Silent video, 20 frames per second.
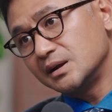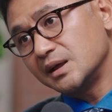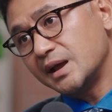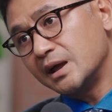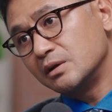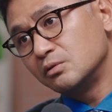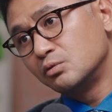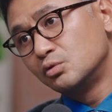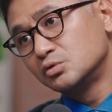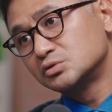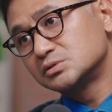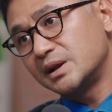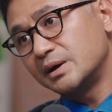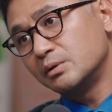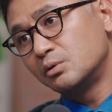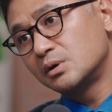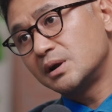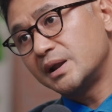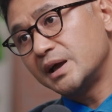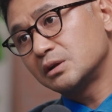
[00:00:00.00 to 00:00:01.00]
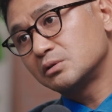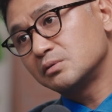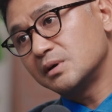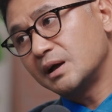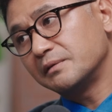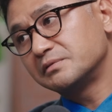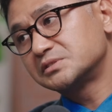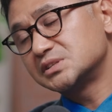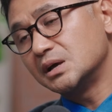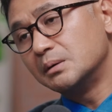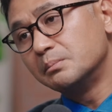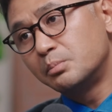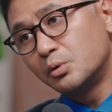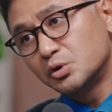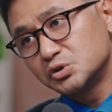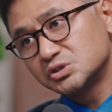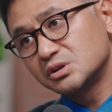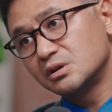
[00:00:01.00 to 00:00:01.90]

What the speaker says: and who'd like to have some portion